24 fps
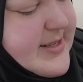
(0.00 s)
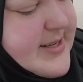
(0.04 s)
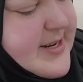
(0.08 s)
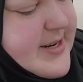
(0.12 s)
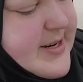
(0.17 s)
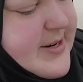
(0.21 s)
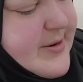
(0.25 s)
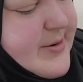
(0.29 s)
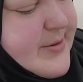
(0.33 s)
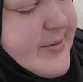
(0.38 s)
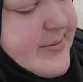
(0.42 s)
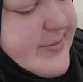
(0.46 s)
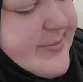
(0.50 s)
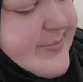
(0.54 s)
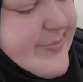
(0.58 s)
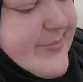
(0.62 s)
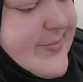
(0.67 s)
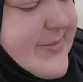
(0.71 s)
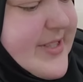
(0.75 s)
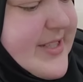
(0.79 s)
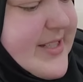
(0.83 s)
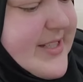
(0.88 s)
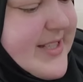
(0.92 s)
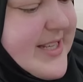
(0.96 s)
you know,
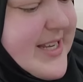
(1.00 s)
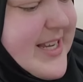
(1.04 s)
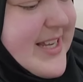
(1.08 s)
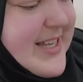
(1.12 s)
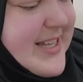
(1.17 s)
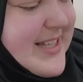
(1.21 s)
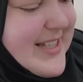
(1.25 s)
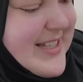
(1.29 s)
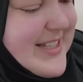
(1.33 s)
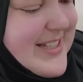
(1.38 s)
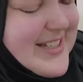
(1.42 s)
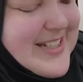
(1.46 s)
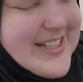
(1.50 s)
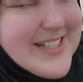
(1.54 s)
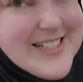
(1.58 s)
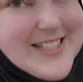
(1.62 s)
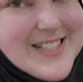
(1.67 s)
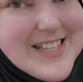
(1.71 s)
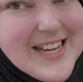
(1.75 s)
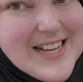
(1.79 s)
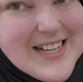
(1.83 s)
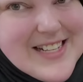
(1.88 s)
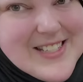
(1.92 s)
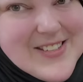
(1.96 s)
it
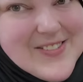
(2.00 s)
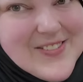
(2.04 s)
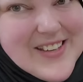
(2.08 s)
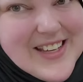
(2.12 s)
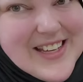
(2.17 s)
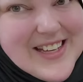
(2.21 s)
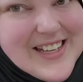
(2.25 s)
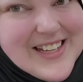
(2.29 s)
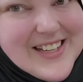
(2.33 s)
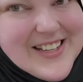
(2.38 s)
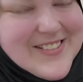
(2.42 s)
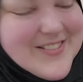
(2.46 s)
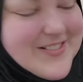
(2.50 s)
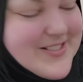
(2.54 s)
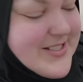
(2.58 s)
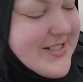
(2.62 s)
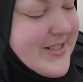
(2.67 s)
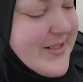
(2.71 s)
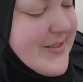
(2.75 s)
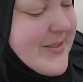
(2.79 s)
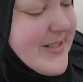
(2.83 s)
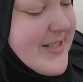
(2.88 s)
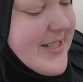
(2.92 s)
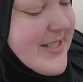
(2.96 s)
takes some getting used
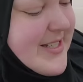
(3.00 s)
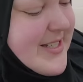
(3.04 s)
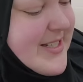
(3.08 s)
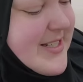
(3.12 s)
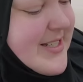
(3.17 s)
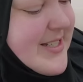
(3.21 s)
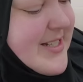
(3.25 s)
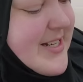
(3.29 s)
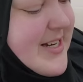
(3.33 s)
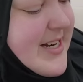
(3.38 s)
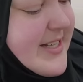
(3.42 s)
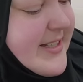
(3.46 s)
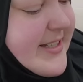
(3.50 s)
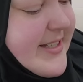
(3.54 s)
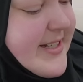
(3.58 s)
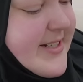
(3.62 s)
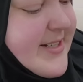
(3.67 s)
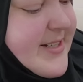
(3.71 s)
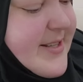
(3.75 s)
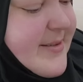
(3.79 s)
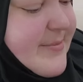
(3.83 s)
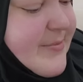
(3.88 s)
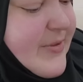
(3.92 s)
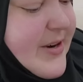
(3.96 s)
to. I
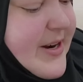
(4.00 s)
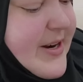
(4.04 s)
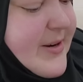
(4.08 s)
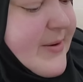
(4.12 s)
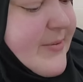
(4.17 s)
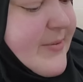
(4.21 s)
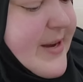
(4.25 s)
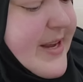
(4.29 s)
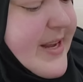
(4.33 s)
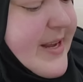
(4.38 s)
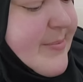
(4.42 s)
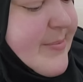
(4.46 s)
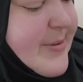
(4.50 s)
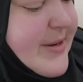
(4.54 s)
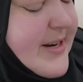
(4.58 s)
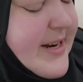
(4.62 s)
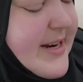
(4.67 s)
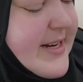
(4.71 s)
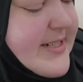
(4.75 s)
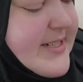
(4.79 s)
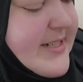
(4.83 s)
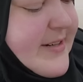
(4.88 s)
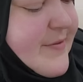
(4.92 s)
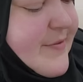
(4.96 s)
liked them right away, but
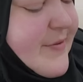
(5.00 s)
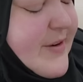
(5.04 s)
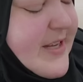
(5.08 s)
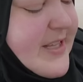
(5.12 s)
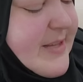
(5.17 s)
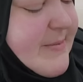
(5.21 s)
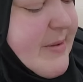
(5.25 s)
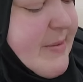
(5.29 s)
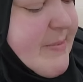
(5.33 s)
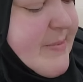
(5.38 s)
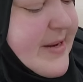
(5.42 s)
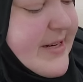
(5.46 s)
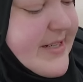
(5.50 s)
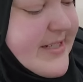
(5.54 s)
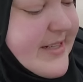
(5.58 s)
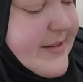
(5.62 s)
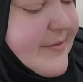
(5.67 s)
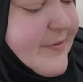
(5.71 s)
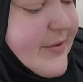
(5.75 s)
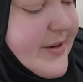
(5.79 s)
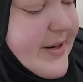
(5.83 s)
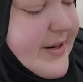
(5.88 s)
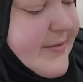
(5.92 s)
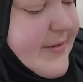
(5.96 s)
I did find them a bit
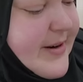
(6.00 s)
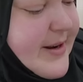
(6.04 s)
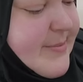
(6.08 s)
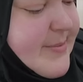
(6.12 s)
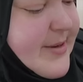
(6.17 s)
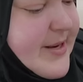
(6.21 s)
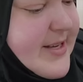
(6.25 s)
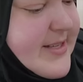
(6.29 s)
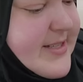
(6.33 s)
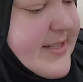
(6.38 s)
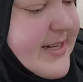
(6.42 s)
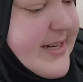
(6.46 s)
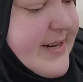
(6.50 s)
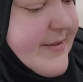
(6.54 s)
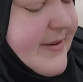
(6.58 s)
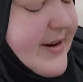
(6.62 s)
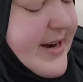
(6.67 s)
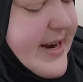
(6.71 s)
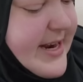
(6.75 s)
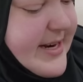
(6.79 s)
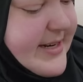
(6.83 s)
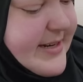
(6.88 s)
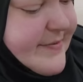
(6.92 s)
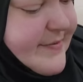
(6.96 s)
different, right? Because I never
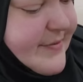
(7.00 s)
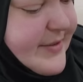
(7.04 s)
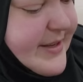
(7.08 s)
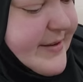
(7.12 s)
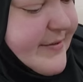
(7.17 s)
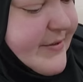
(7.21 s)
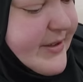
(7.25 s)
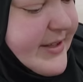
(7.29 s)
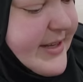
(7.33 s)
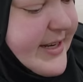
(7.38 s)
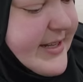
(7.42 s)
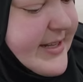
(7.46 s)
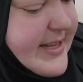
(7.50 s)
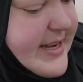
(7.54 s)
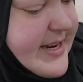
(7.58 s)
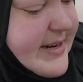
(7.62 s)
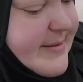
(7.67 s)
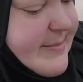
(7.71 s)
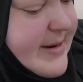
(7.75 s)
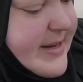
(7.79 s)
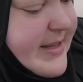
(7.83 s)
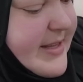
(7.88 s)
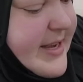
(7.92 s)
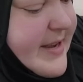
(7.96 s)
had a flavor like that
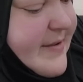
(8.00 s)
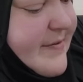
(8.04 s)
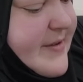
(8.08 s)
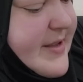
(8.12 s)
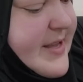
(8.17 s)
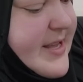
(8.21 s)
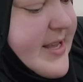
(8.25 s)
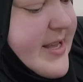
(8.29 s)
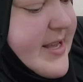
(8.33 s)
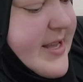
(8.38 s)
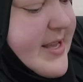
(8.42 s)
in my life,